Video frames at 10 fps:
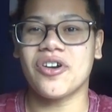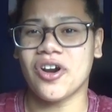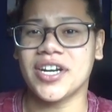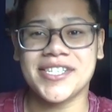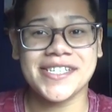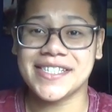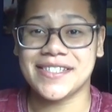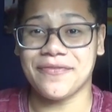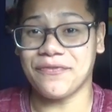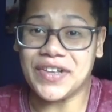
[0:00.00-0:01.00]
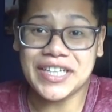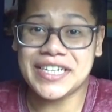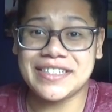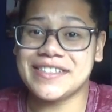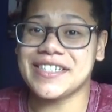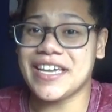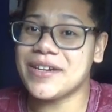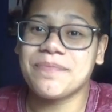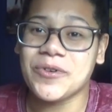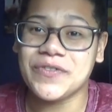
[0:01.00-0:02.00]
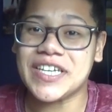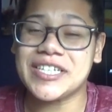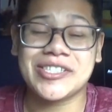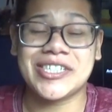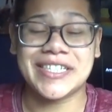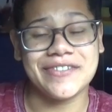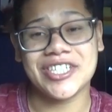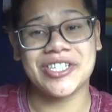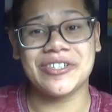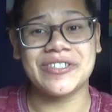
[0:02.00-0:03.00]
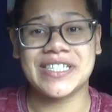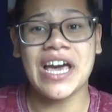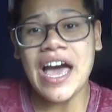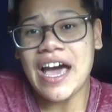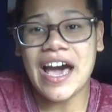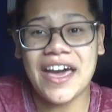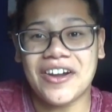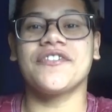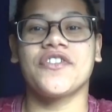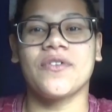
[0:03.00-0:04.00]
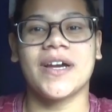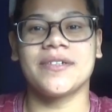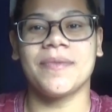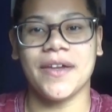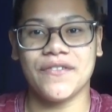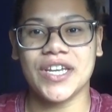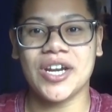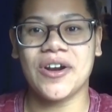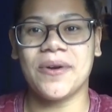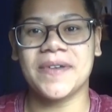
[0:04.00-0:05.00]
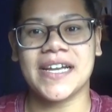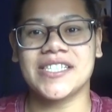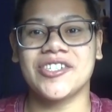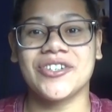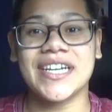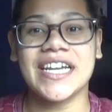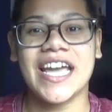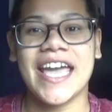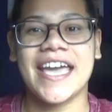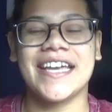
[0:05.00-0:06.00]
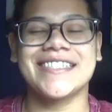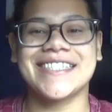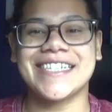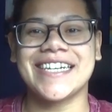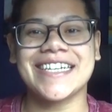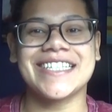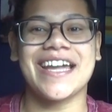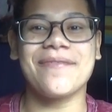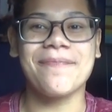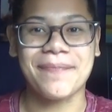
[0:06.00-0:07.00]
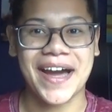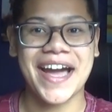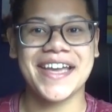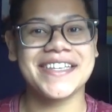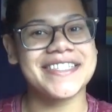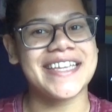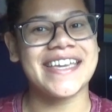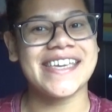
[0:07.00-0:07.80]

or just villains in movies or TV shows at all. Thanks for watching my video. Hope you guys enjoyed it, and see you next time. Bye. Stay